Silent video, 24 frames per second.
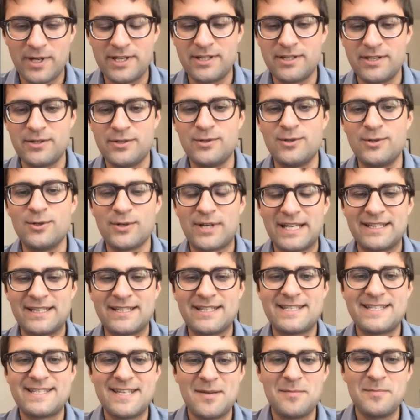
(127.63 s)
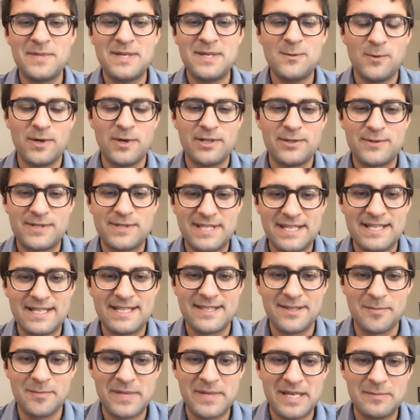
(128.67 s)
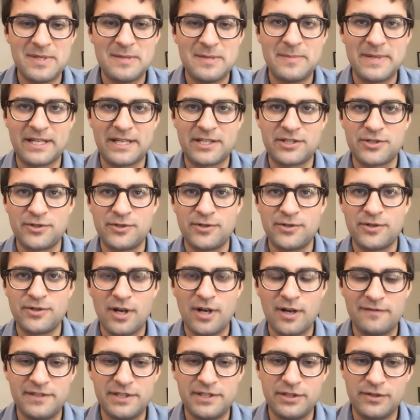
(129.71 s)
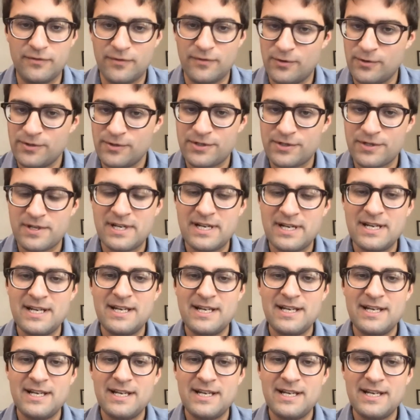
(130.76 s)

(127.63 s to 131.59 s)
When you look at the CMB, what you see is the baby picture of the universe.